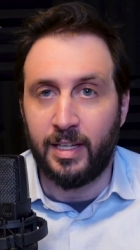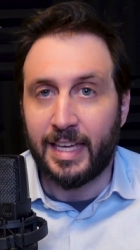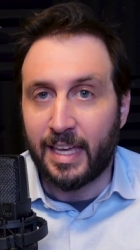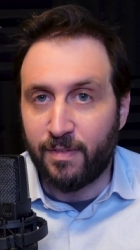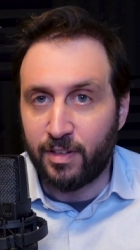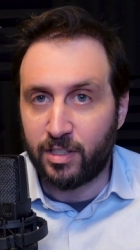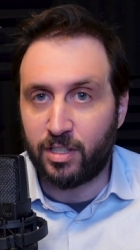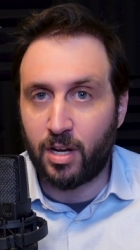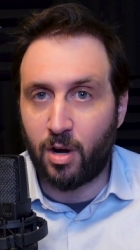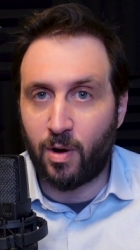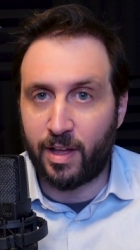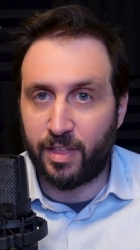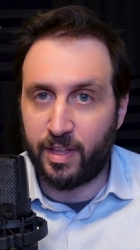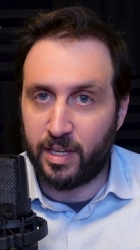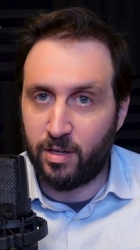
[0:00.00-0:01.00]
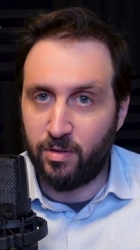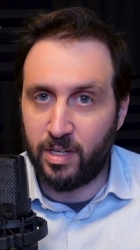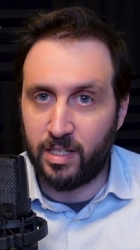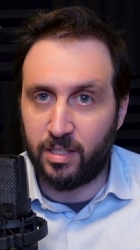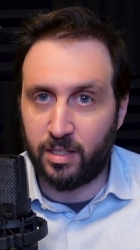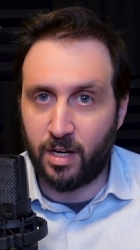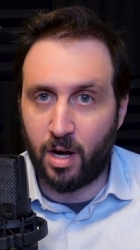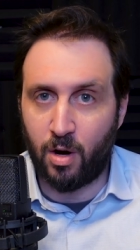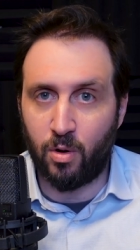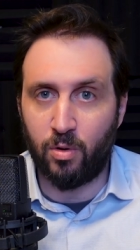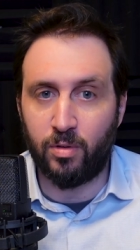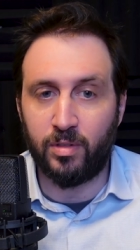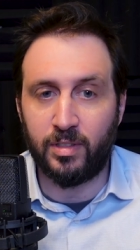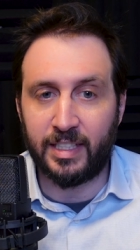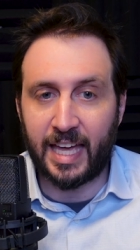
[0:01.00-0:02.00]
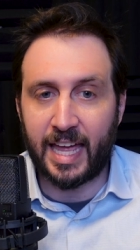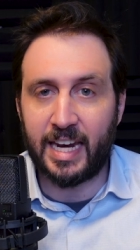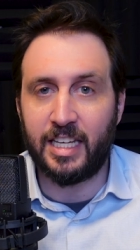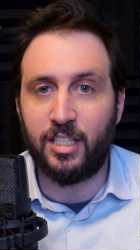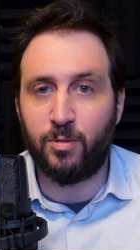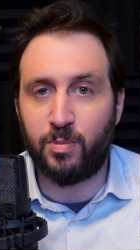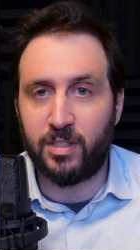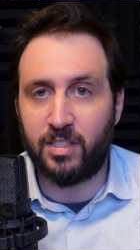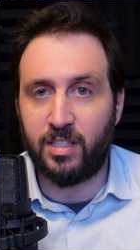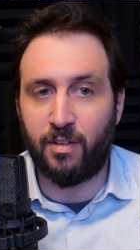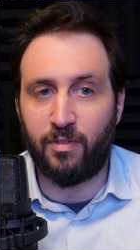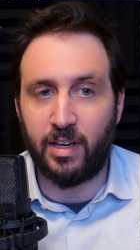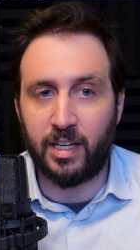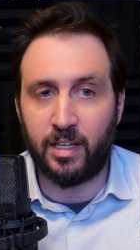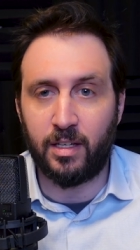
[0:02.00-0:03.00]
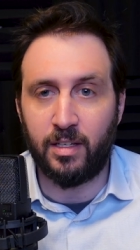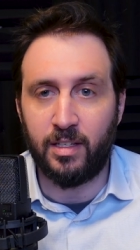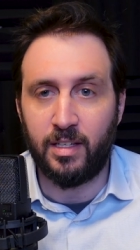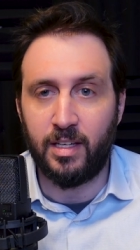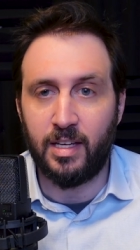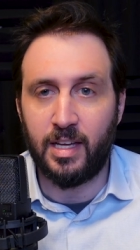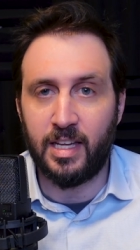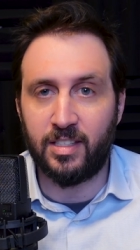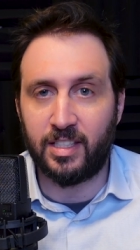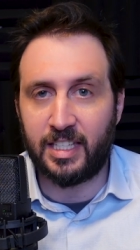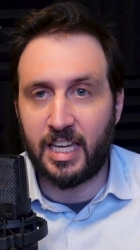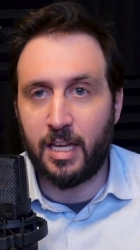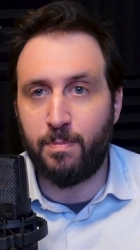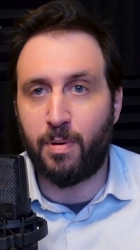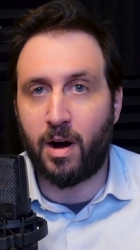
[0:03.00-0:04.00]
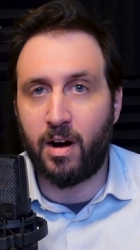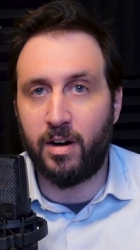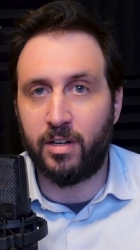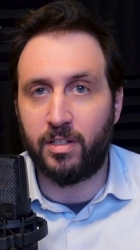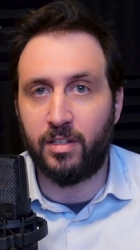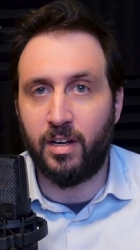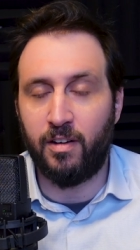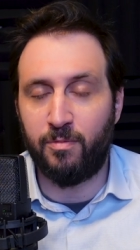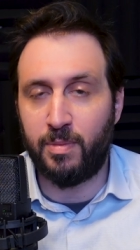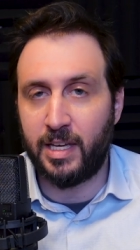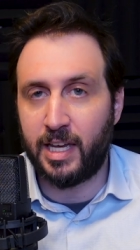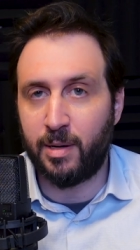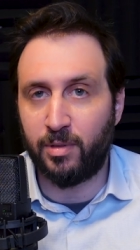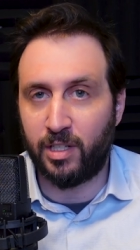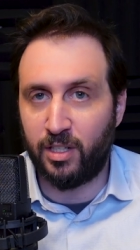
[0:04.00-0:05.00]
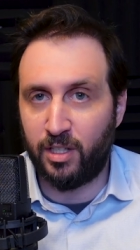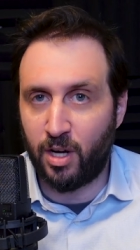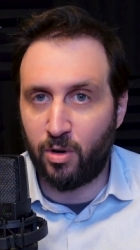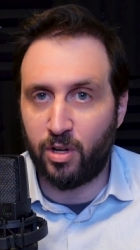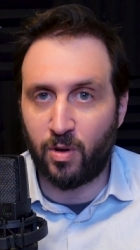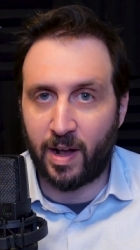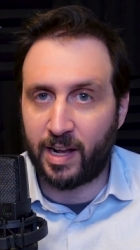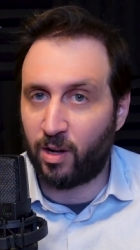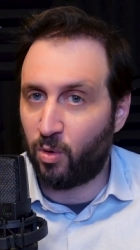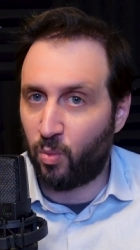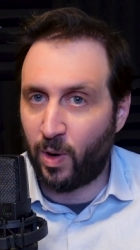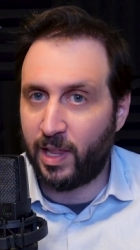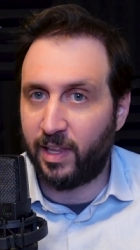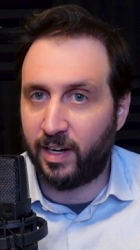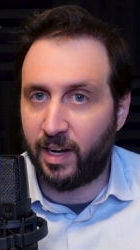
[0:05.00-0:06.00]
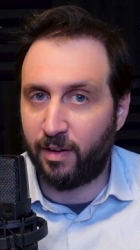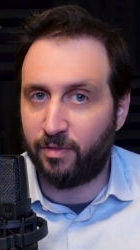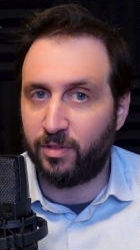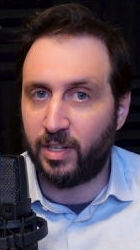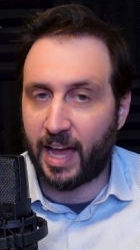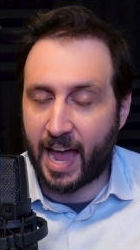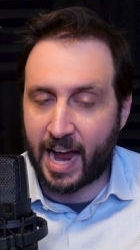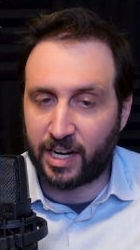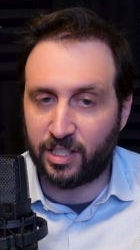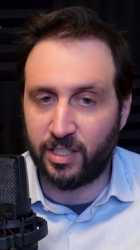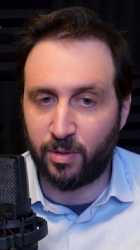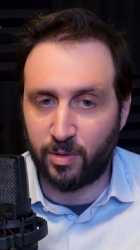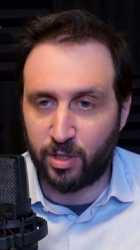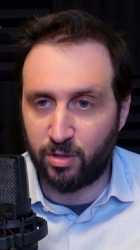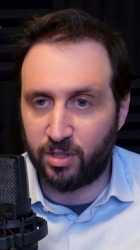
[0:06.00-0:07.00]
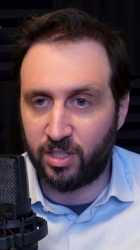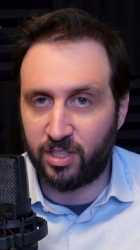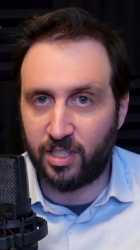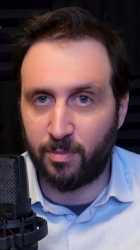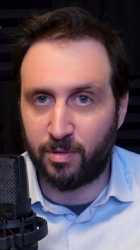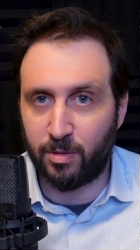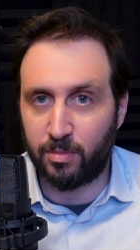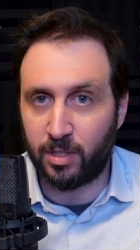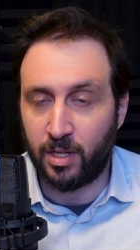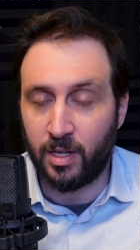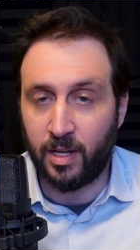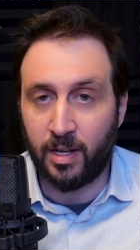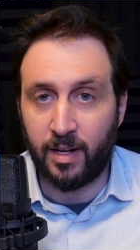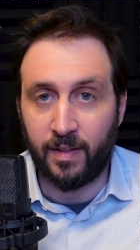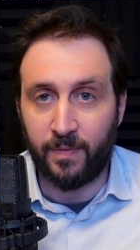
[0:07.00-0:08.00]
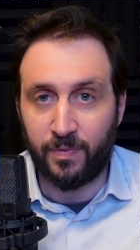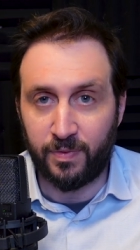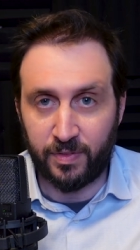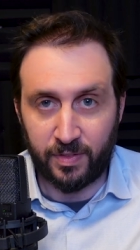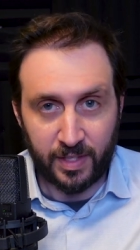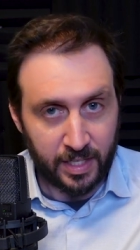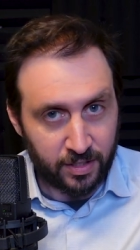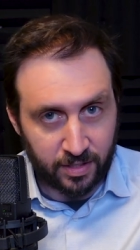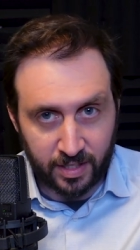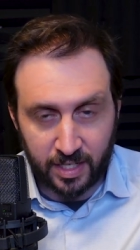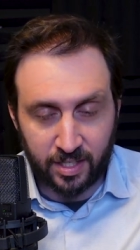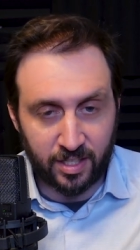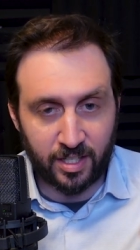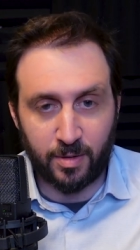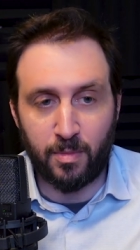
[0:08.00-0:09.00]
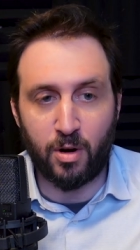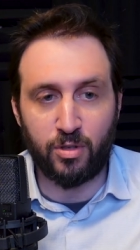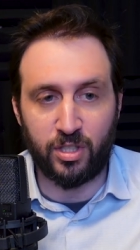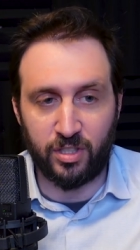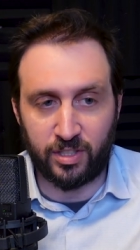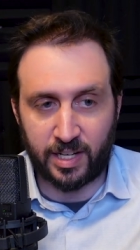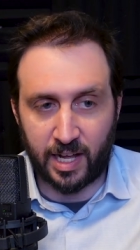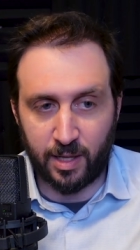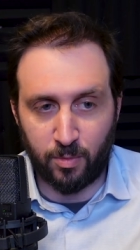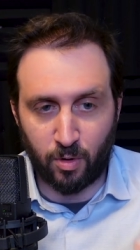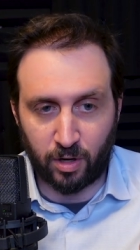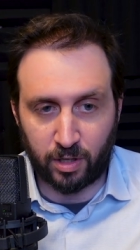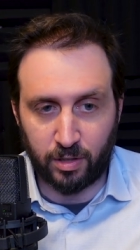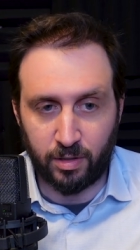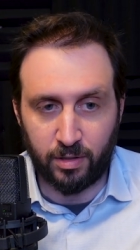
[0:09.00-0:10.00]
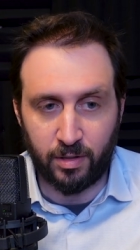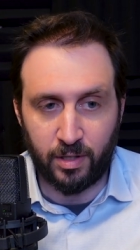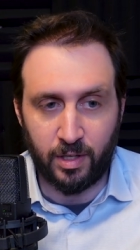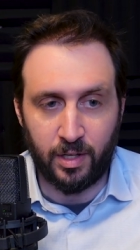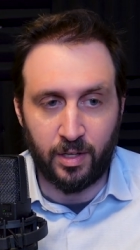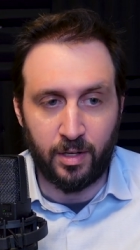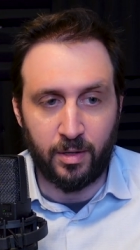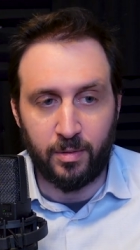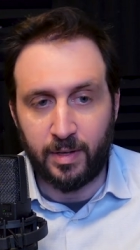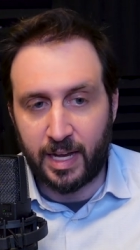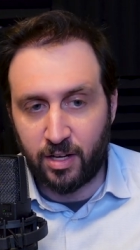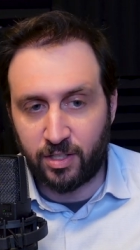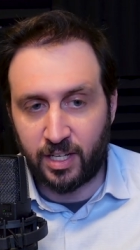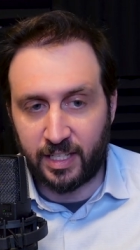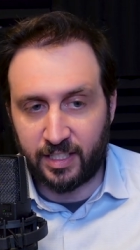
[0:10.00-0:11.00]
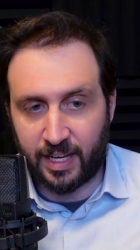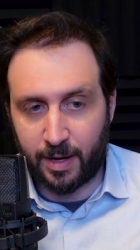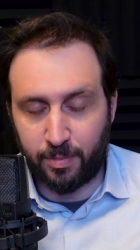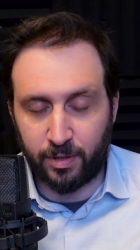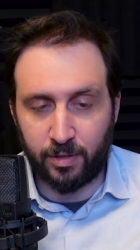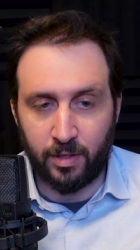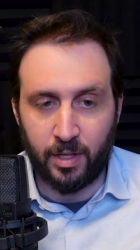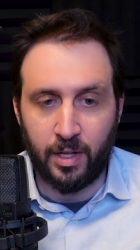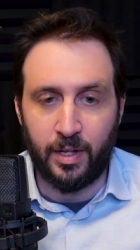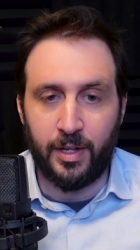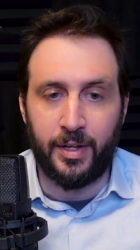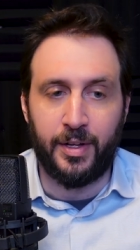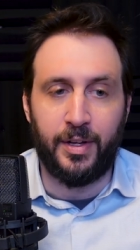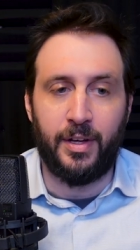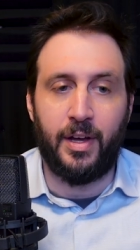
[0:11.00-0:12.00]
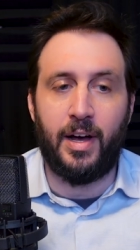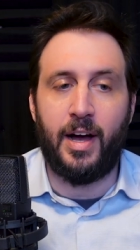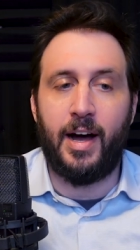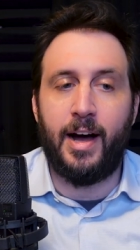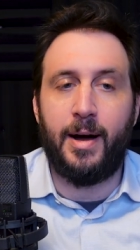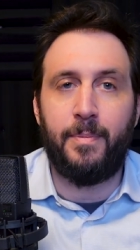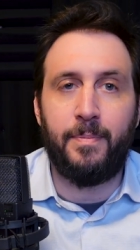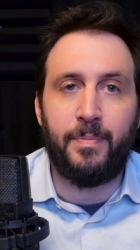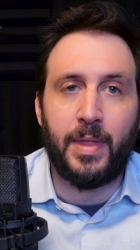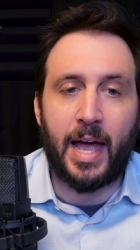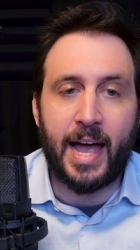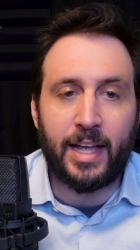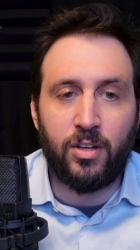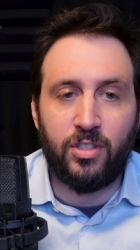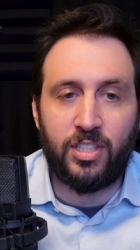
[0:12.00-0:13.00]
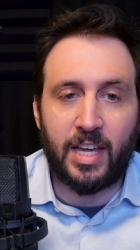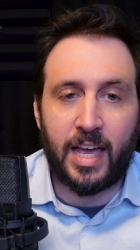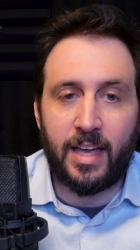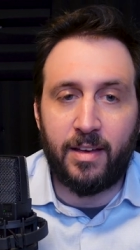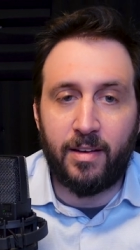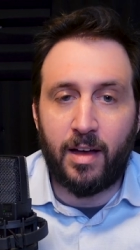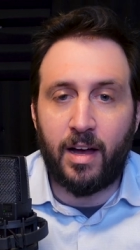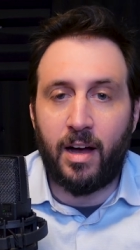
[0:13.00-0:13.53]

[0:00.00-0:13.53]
Even so, I think you need to know getting specific is a key part of being able to know your anger well enough to actually reduce the symptoms. These, this is emotions column work. Here's an example. Um, I could say,